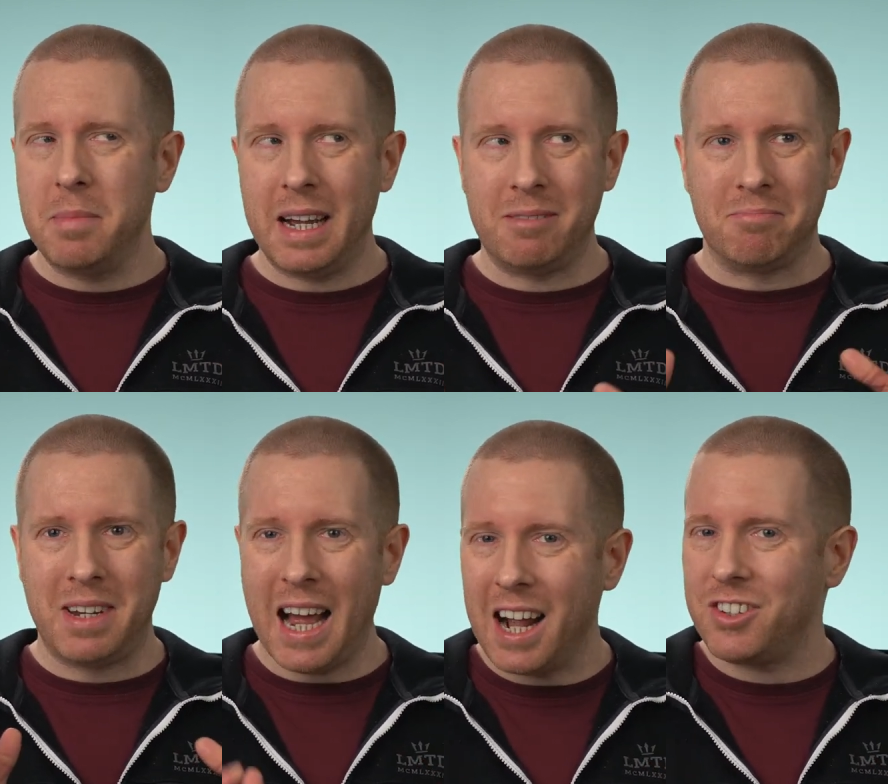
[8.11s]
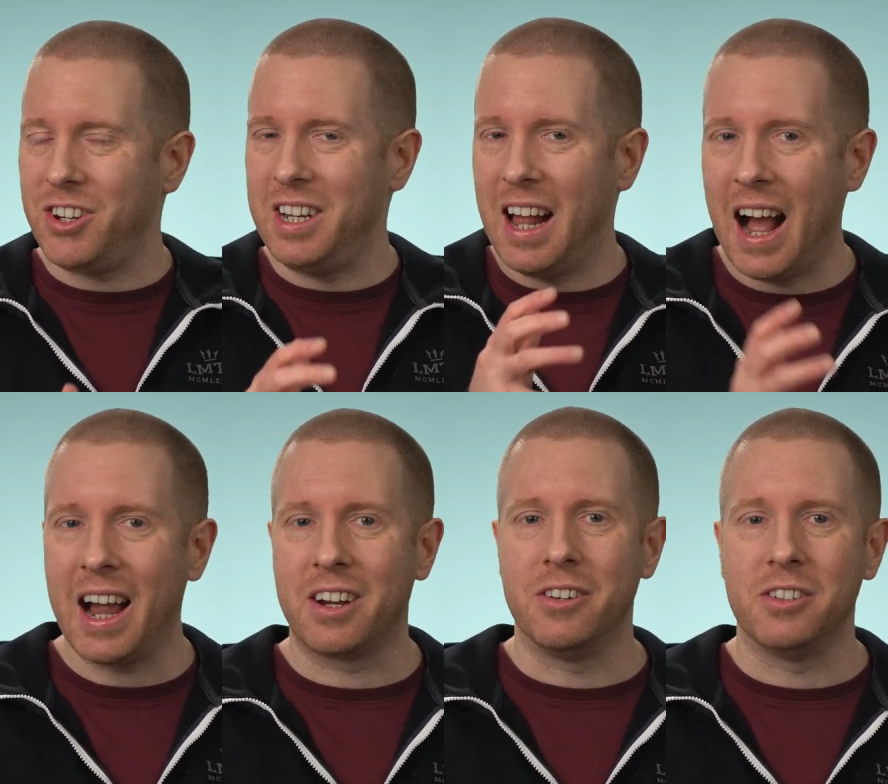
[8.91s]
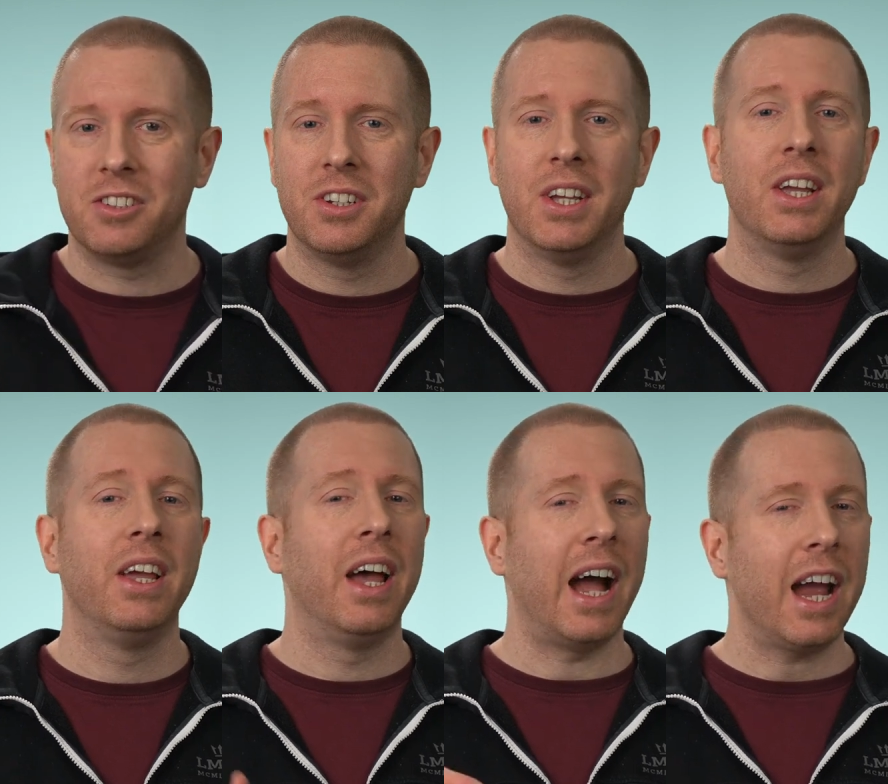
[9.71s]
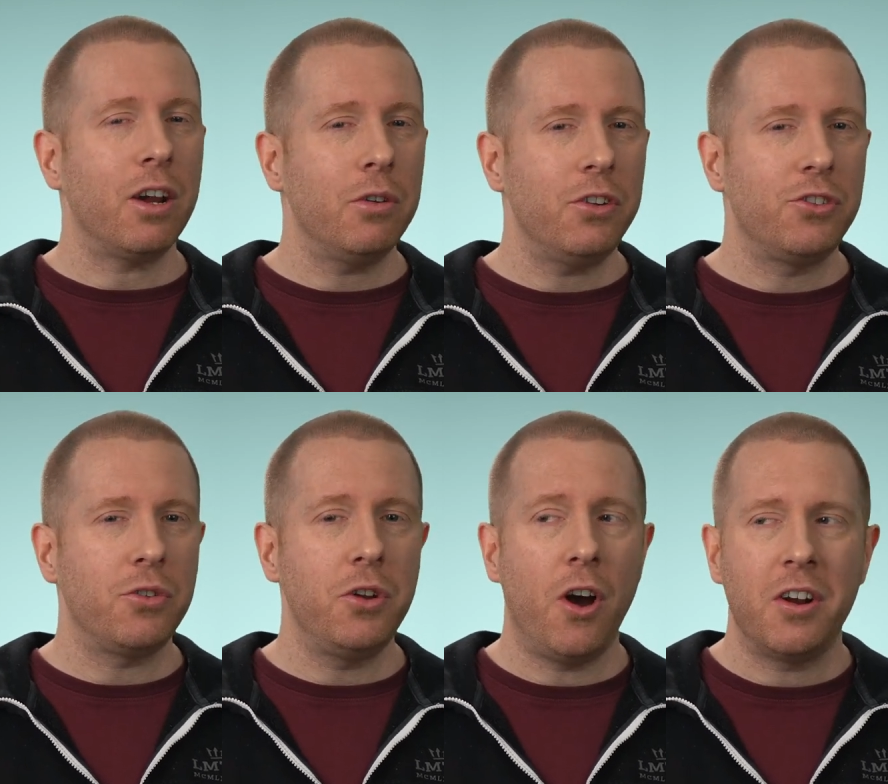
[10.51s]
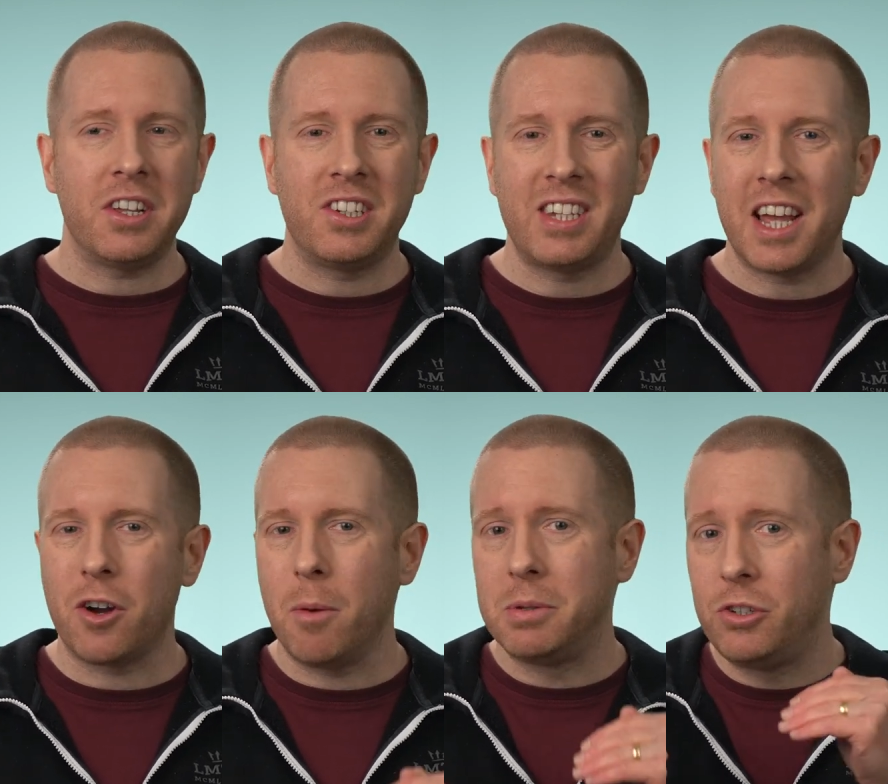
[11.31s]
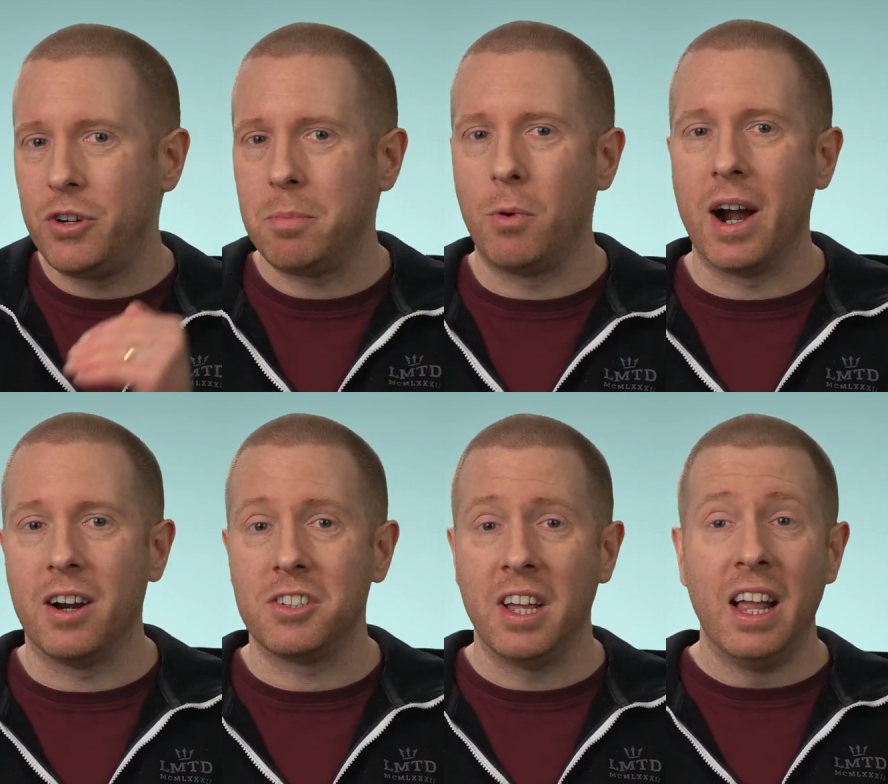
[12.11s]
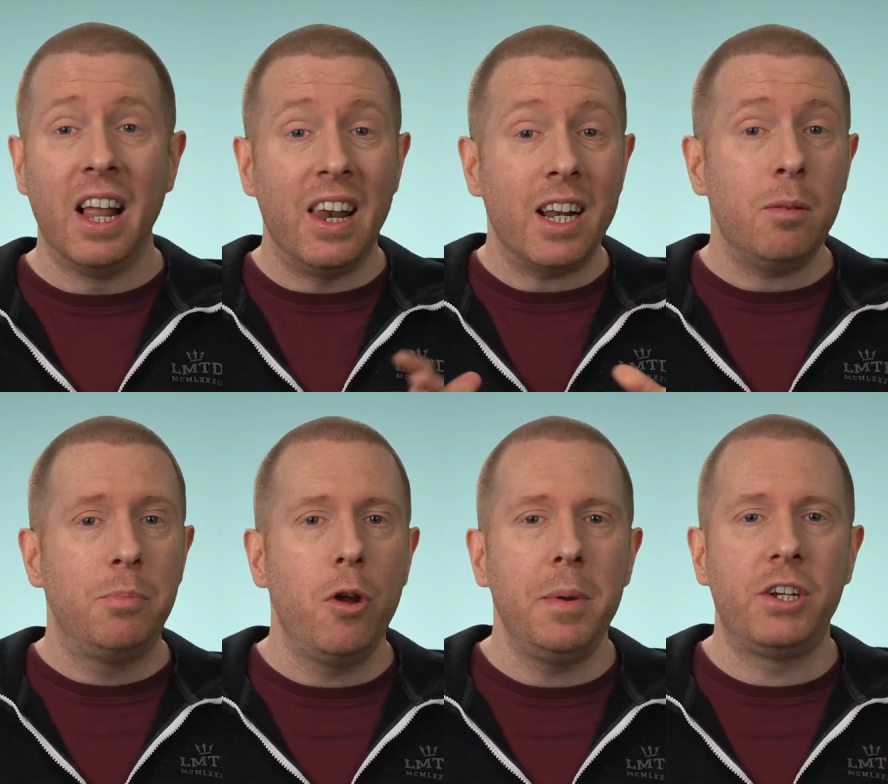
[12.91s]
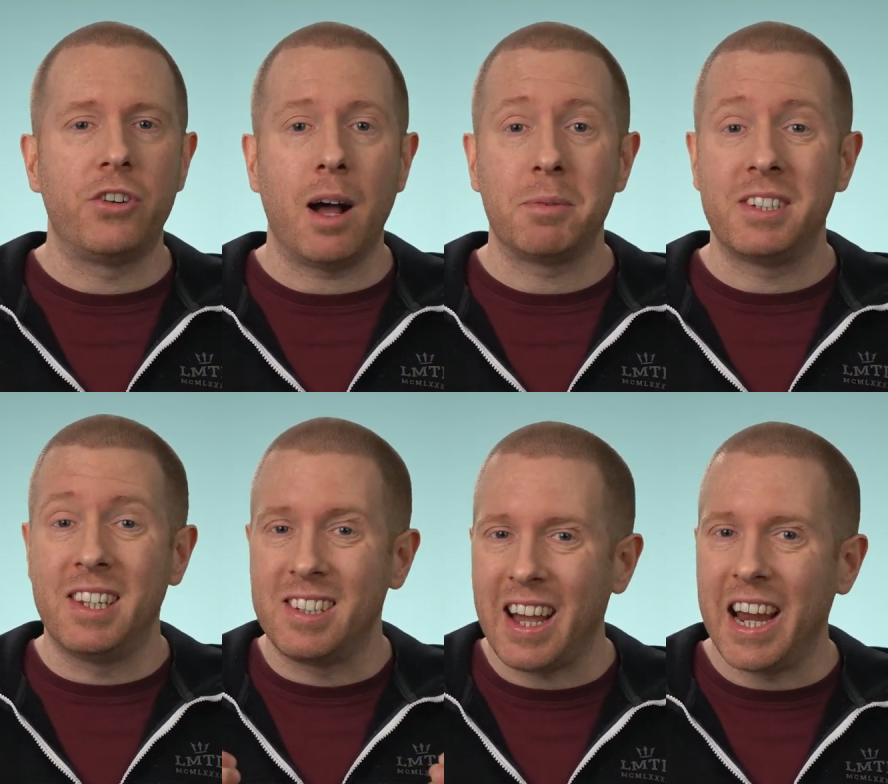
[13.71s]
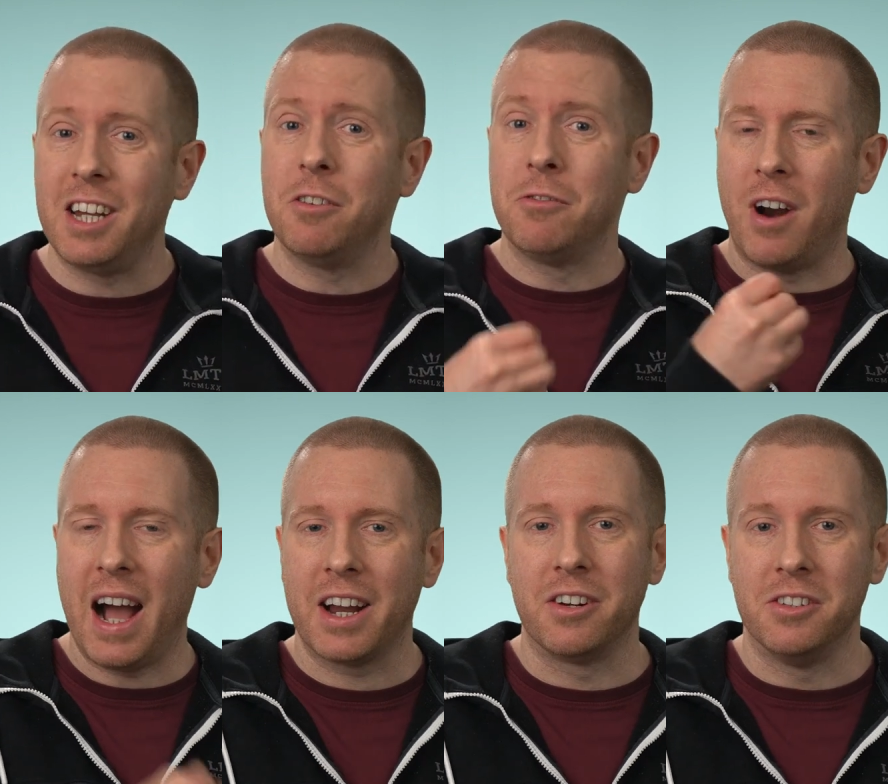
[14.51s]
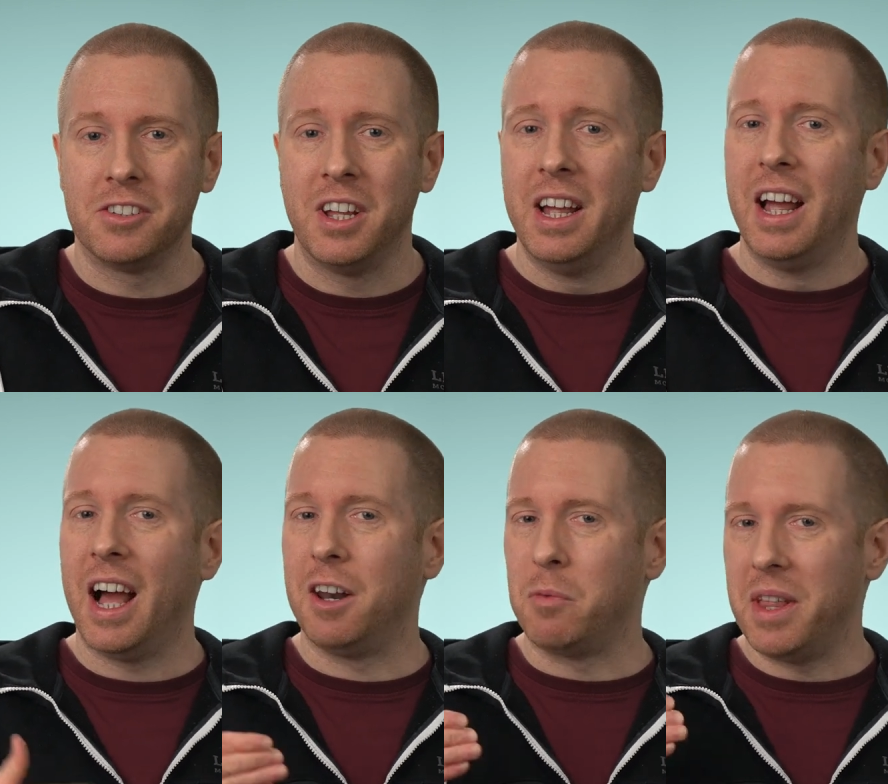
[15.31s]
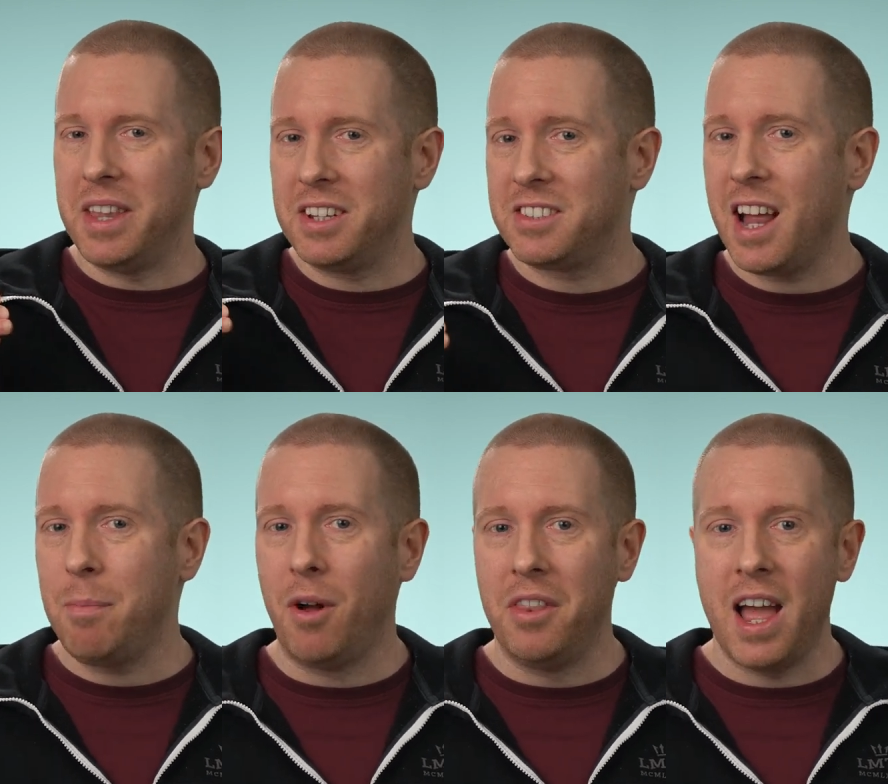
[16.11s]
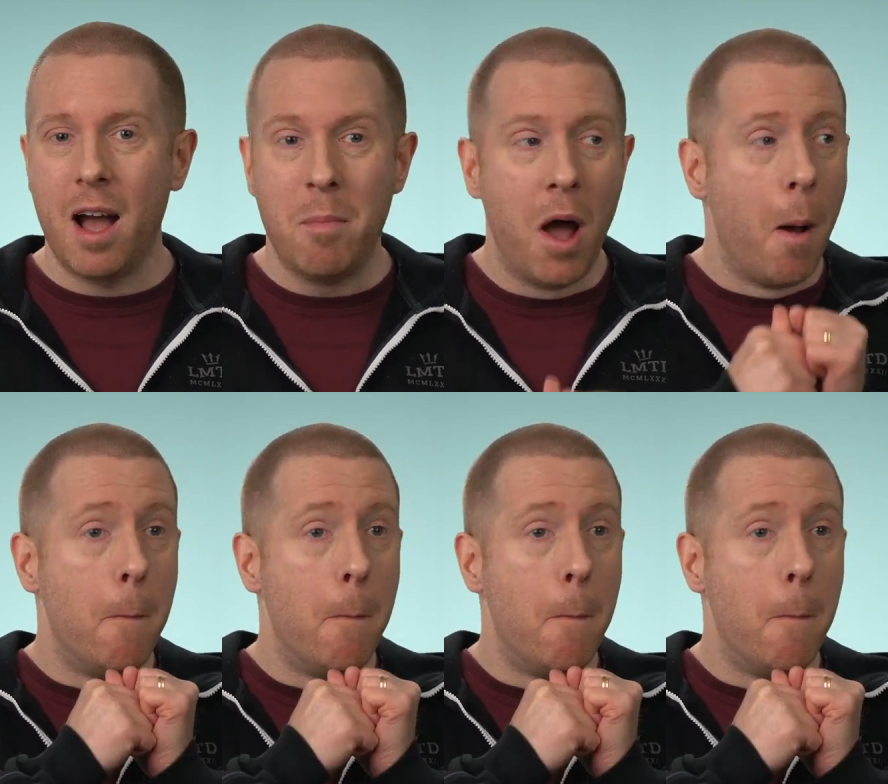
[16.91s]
by catching hackers? I'm going to show you how to set up tripwires, little booby traps designed for hackers. And when they step on them,